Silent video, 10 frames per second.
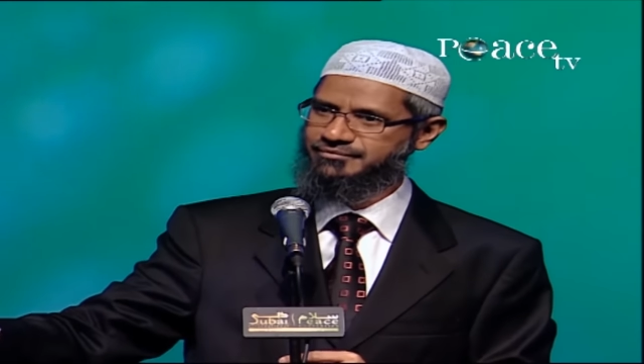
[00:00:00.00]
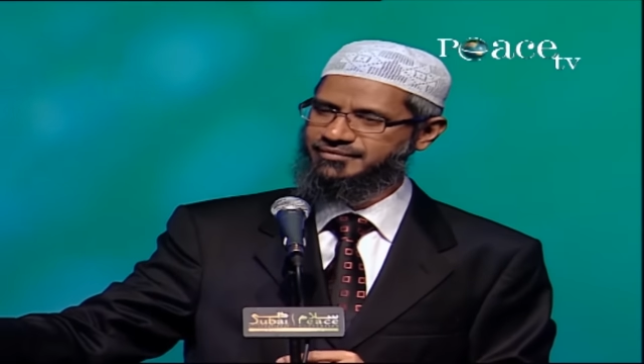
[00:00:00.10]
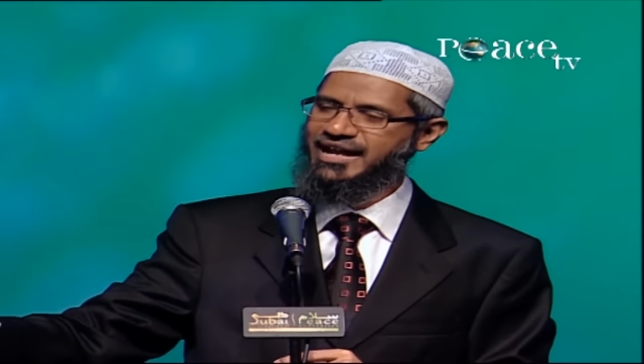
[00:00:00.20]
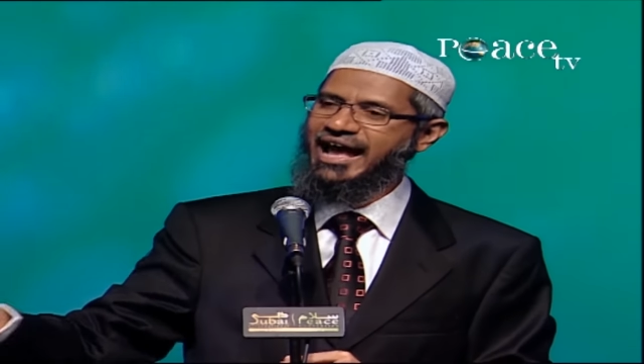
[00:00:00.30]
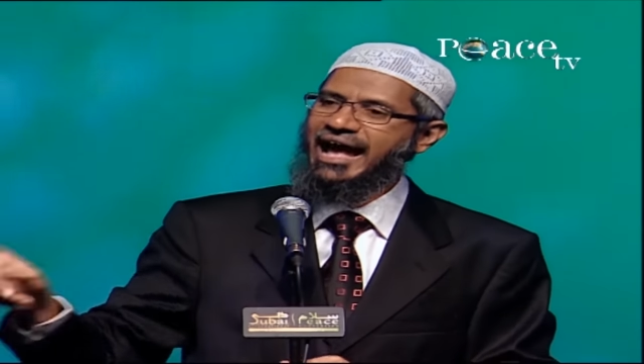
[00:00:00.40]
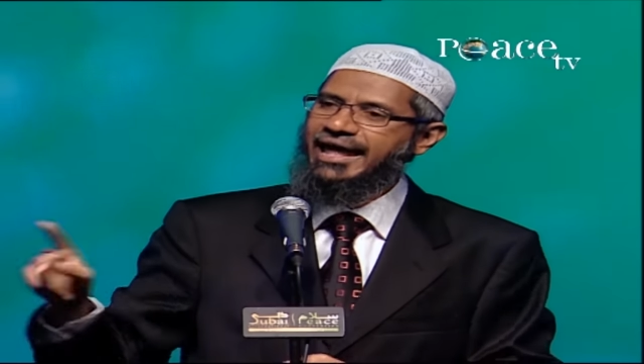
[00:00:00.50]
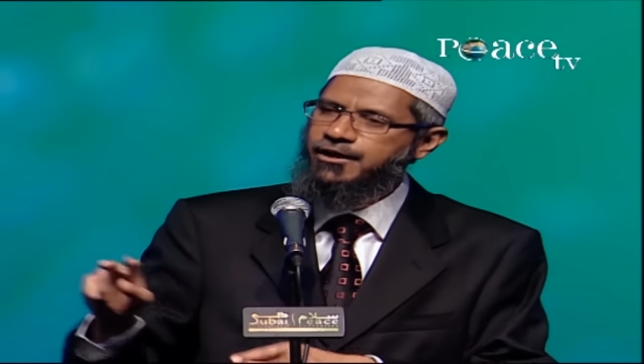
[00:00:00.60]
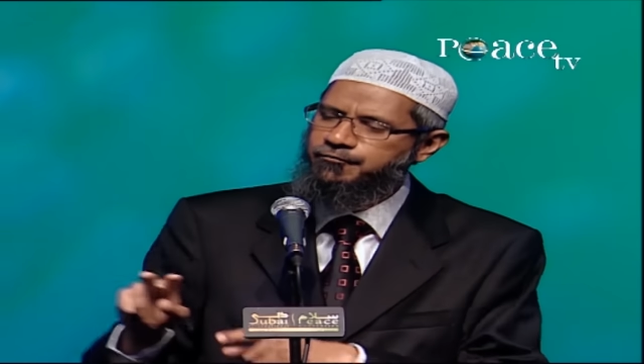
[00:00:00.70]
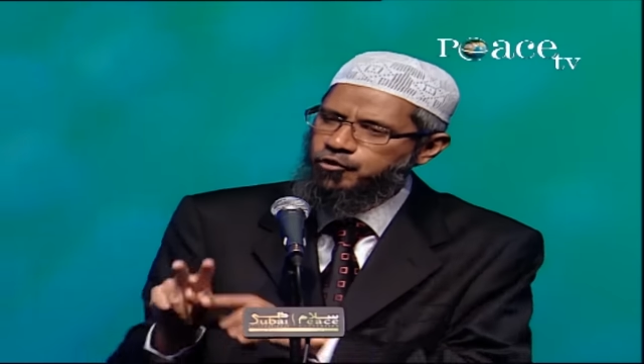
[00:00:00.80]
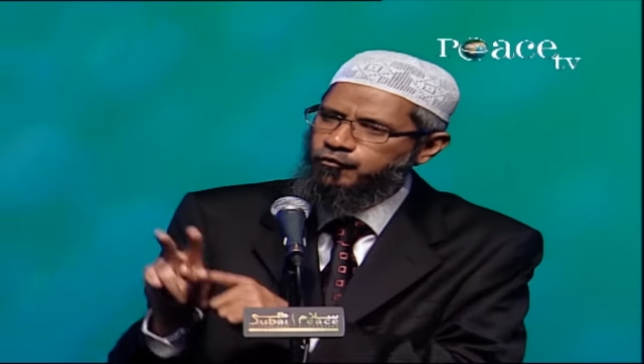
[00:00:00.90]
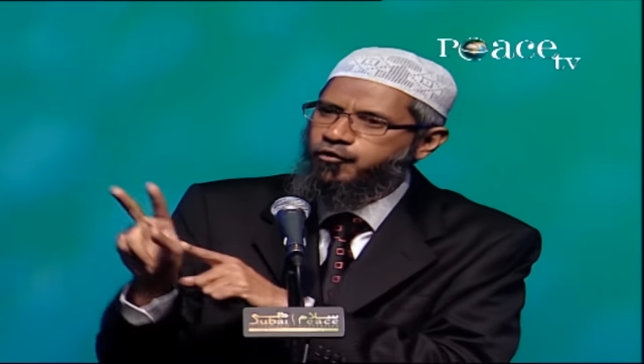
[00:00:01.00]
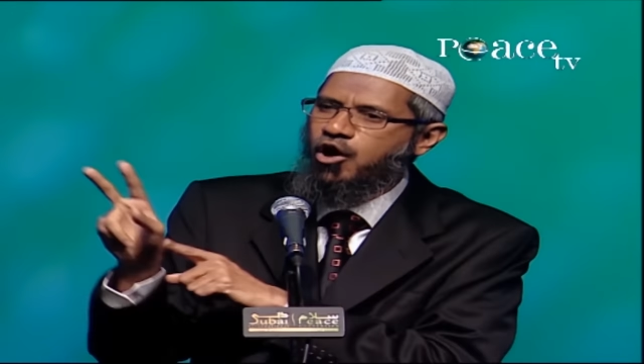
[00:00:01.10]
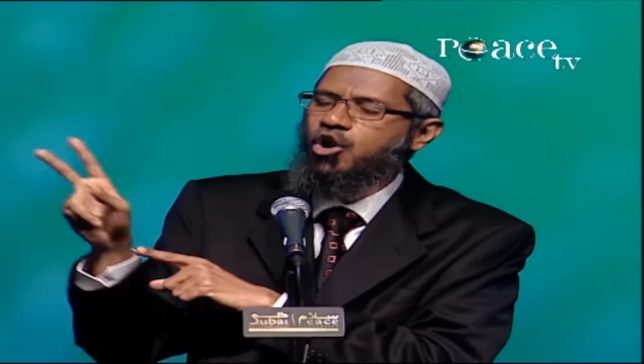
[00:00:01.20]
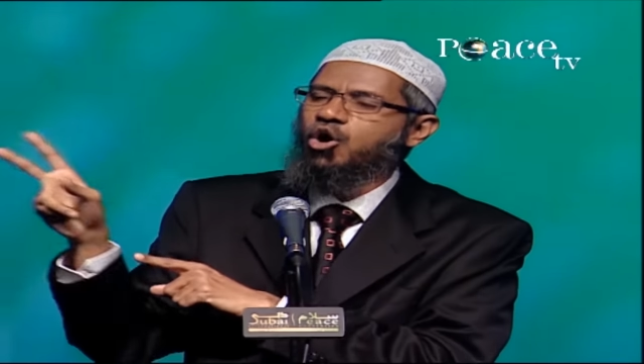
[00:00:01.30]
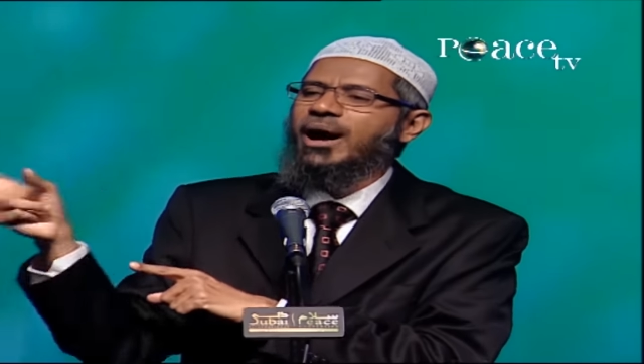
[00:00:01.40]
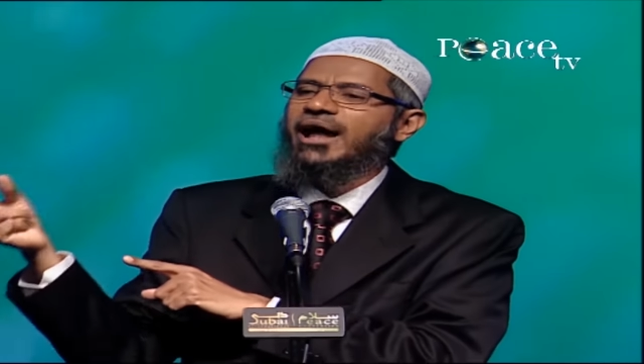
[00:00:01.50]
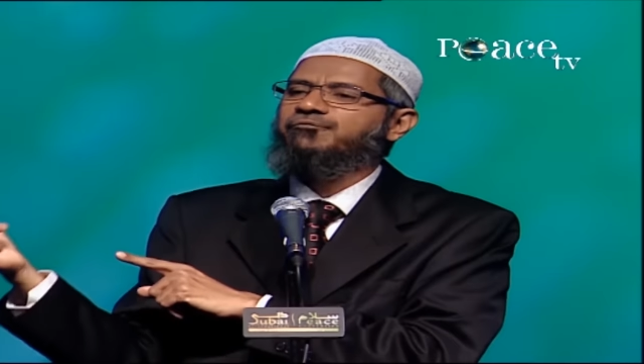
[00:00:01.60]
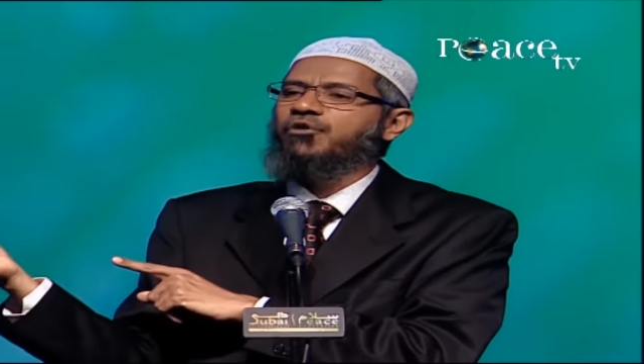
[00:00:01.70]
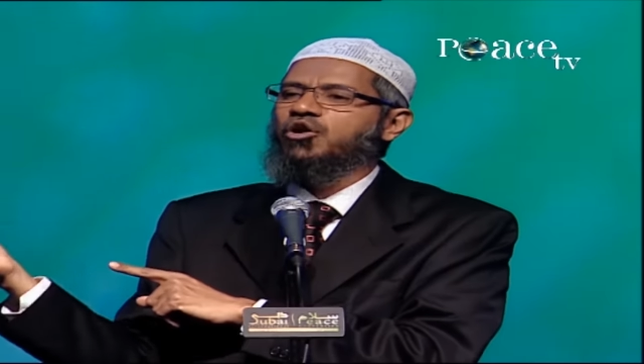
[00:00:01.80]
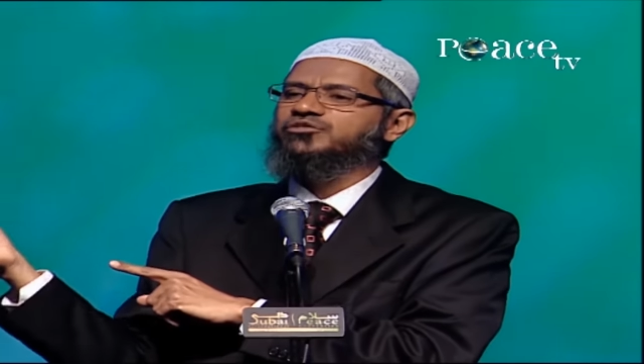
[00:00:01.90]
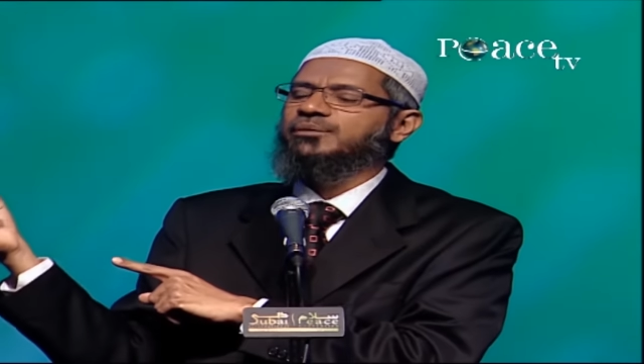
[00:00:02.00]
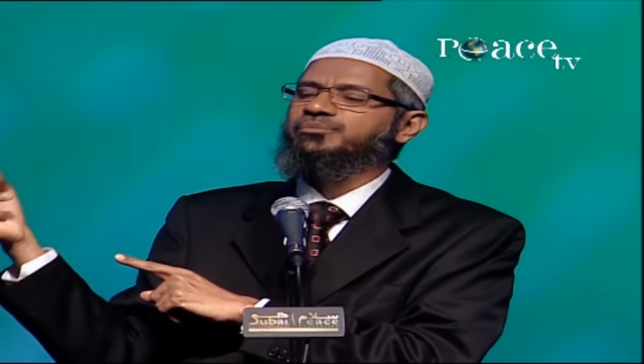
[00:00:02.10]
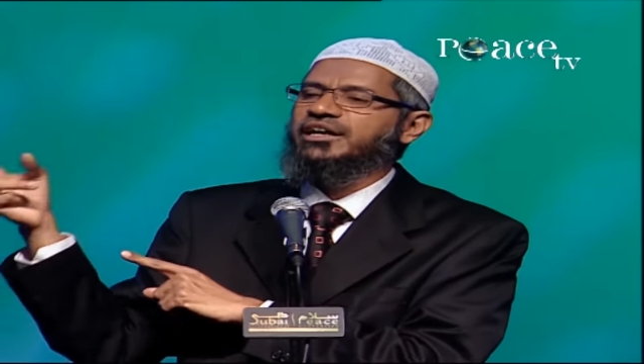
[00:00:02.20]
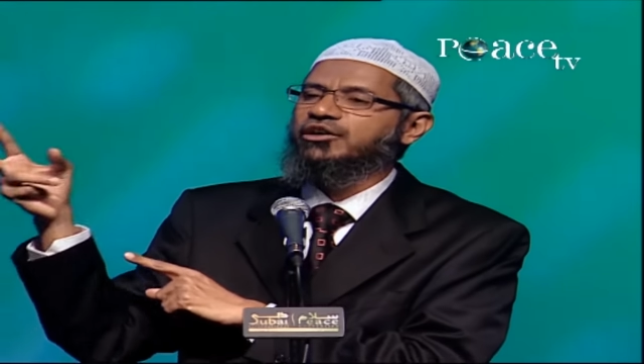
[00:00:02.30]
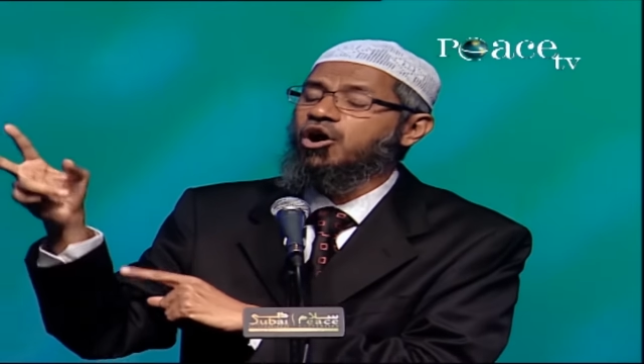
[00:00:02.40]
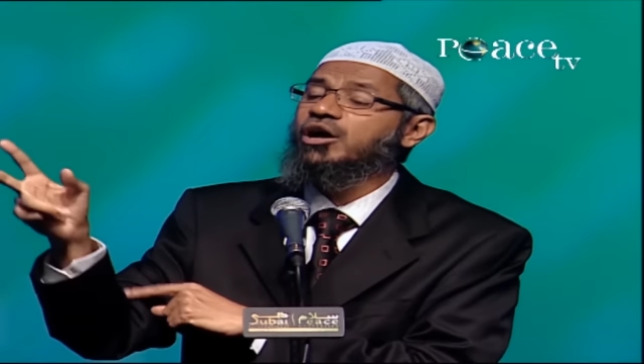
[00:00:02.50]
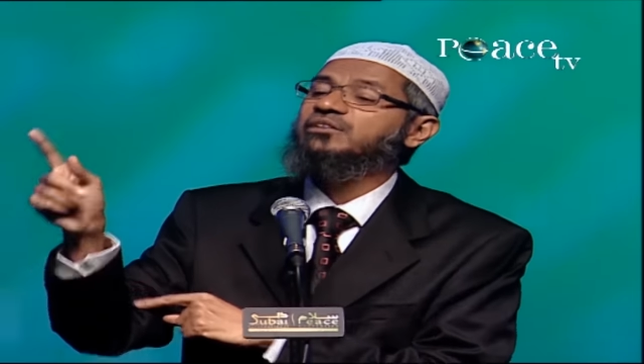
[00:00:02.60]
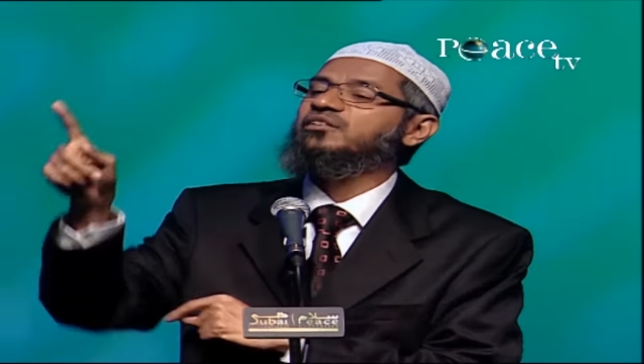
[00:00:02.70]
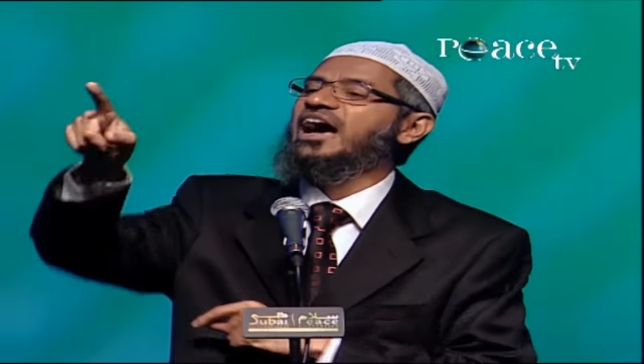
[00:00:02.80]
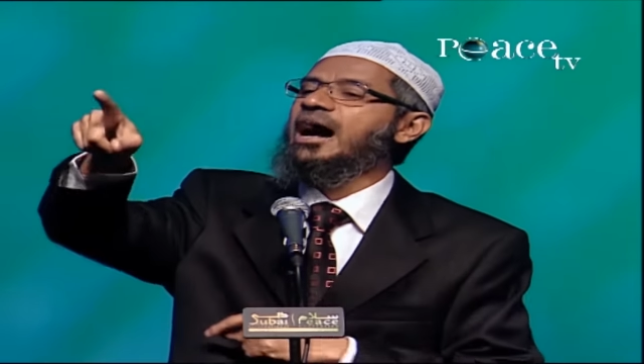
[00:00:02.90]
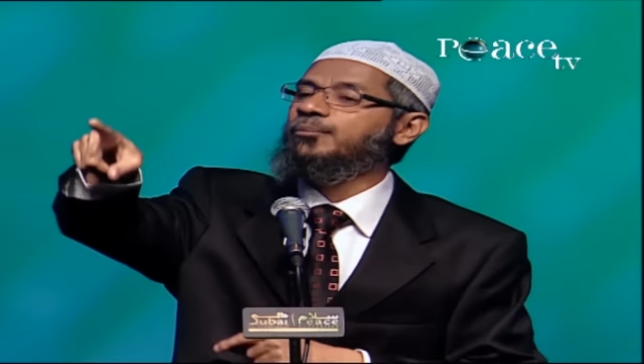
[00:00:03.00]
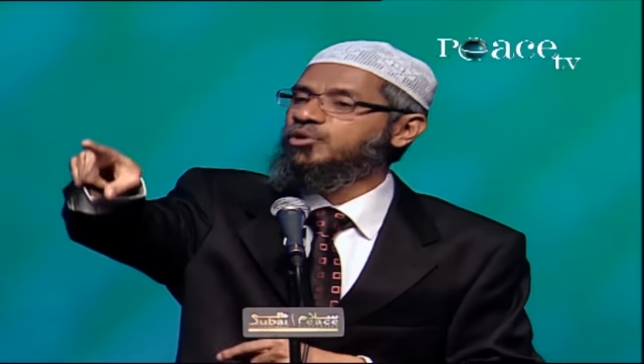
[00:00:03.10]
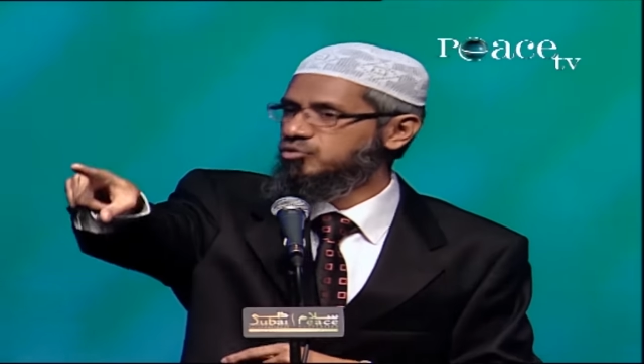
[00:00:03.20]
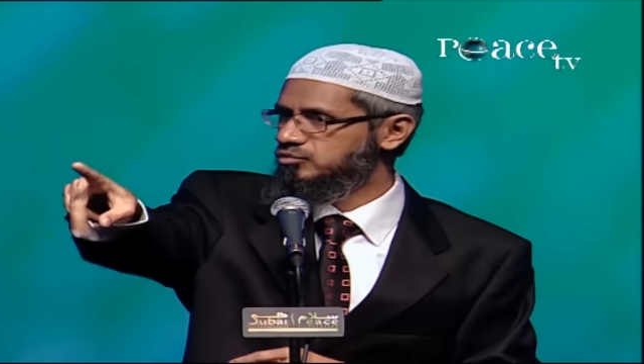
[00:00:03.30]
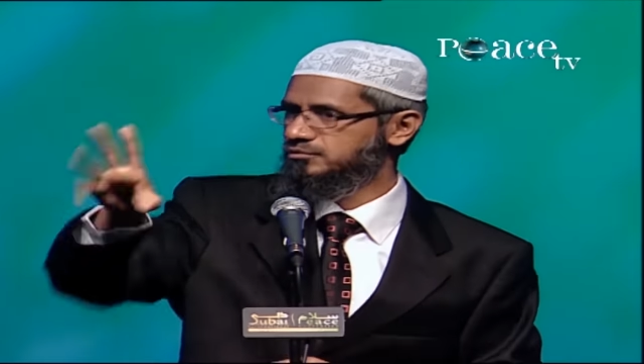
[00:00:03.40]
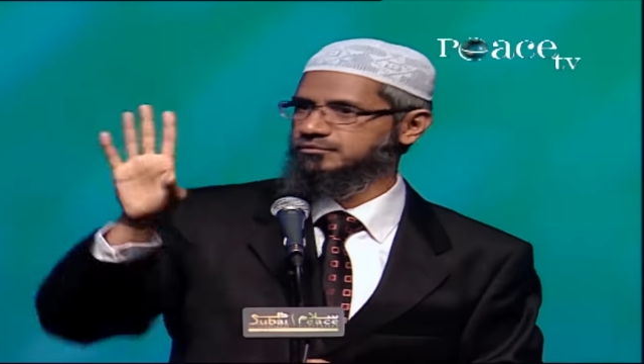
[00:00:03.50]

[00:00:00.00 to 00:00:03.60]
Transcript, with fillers: Hmm. And if you follow and follow something wrong, it will harm you.